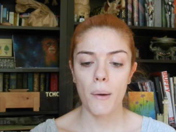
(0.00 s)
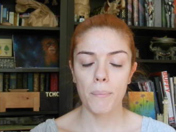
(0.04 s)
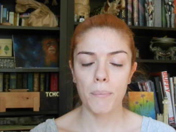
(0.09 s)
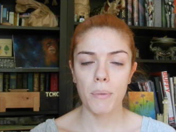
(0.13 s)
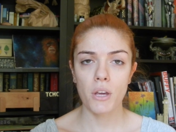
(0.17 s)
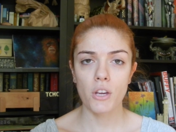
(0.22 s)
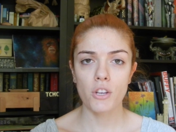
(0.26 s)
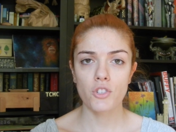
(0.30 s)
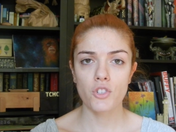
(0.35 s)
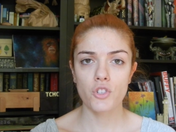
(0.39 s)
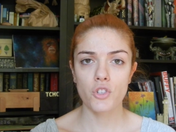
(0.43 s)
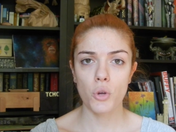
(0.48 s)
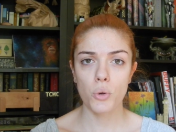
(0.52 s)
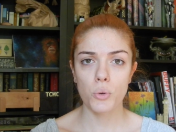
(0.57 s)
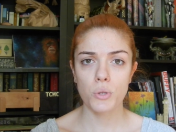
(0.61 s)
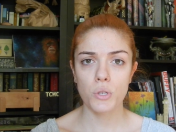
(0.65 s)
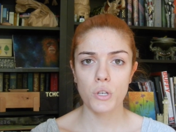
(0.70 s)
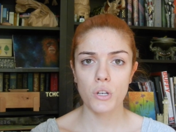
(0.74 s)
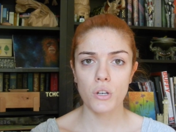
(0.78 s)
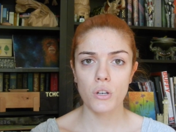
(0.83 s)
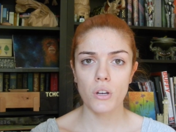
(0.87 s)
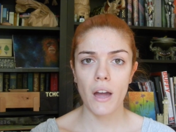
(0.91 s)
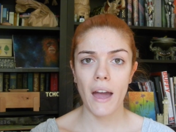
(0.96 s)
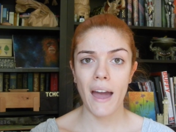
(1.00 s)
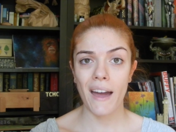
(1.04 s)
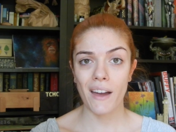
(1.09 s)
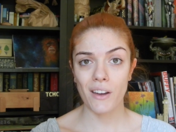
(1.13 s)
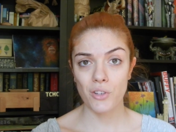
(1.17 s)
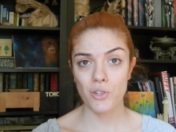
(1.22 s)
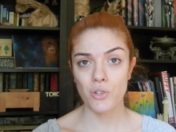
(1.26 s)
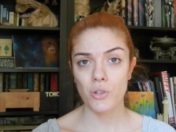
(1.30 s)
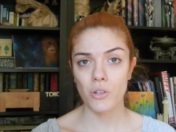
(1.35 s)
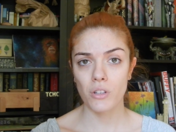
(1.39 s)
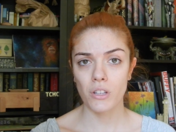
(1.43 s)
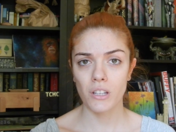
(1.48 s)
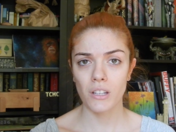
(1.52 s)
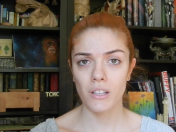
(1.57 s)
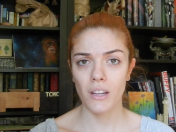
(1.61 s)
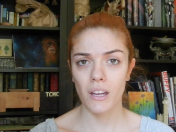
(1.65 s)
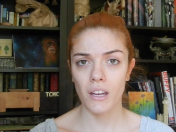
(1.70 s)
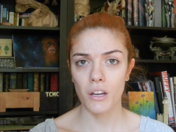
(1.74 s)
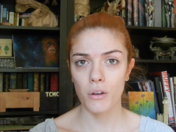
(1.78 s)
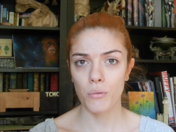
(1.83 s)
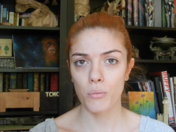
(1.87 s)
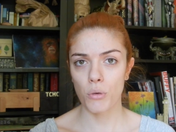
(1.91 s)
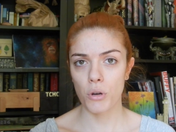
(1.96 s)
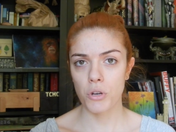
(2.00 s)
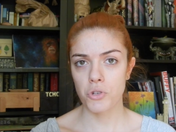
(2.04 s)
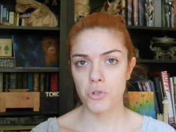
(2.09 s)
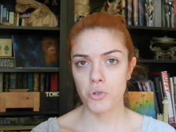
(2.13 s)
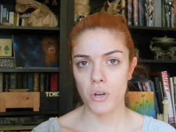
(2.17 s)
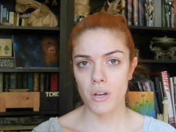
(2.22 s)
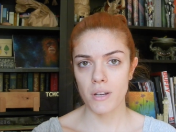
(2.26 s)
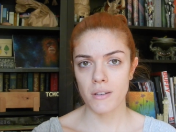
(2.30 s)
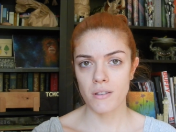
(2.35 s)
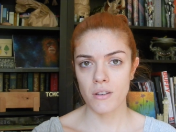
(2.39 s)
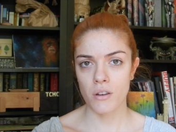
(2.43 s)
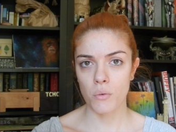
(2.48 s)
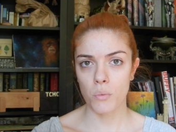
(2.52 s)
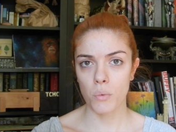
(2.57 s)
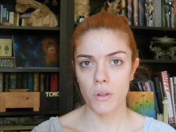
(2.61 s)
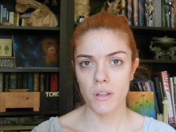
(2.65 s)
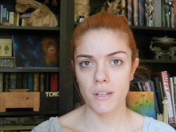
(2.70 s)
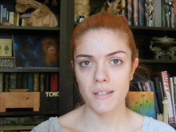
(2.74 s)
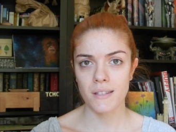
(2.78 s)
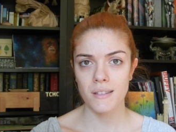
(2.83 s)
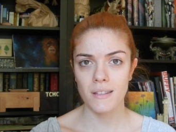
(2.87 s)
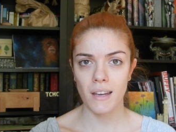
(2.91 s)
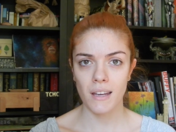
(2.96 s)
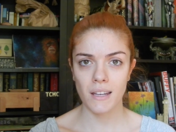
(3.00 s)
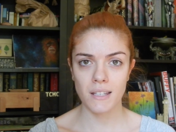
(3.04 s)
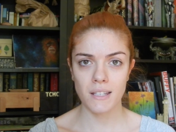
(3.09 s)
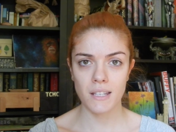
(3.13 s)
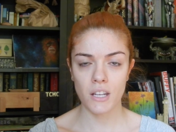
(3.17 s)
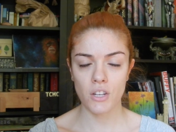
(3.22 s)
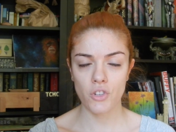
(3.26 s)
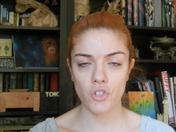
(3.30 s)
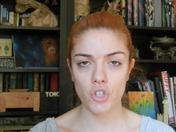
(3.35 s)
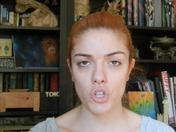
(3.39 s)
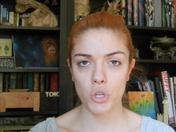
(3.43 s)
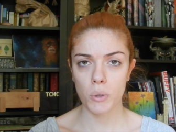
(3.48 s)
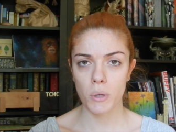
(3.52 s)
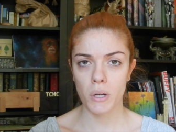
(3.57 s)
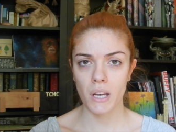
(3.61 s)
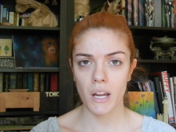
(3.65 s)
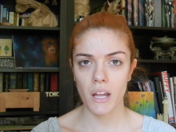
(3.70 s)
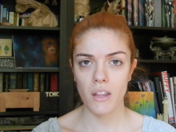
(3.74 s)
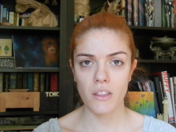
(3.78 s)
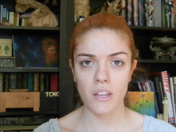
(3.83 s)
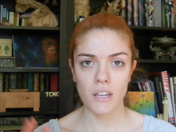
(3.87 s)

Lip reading: Because those are actually like a moisturizer with a slight tint to it, and